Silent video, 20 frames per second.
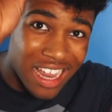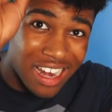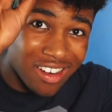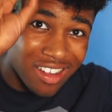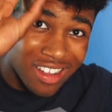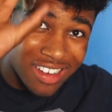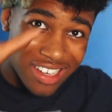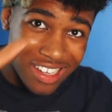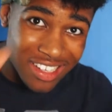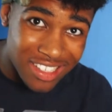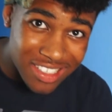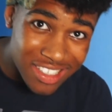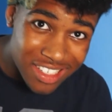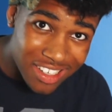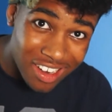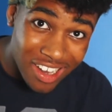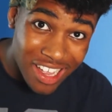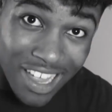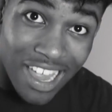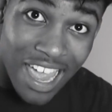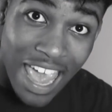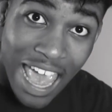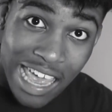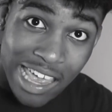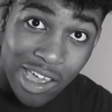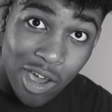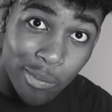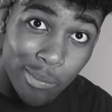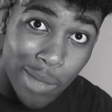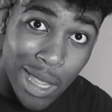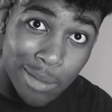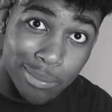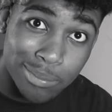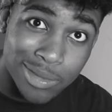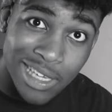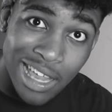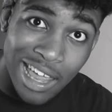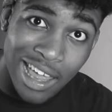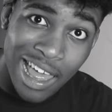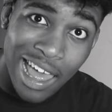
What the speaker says: and like this. You're like, hey, yo, babes.